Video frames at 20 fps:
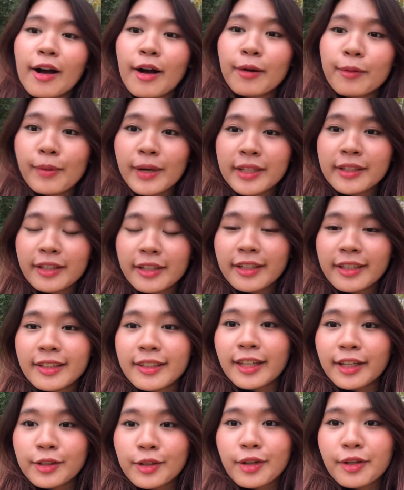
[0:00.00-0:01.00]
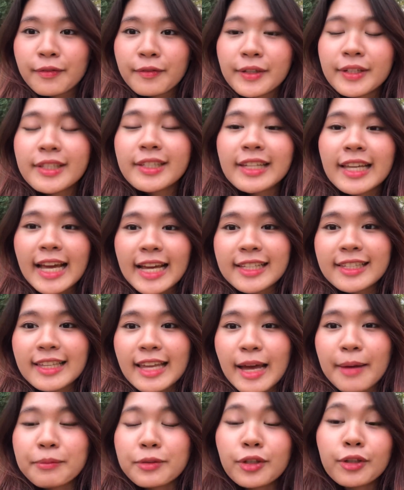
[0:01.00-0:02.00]
whether the university
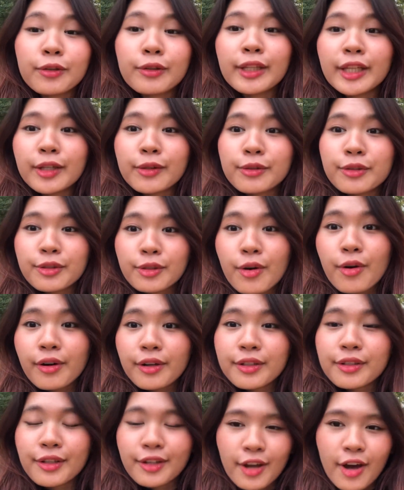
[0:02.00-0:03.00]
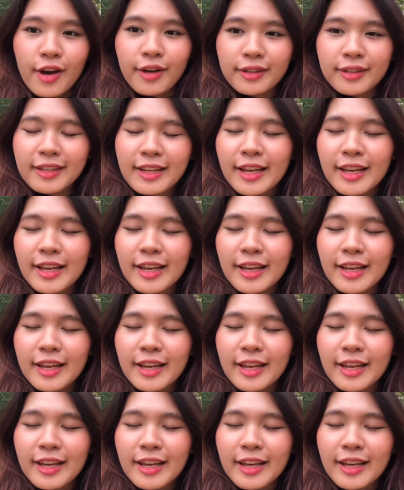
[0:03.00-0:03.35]
accept Duolingo scores or not.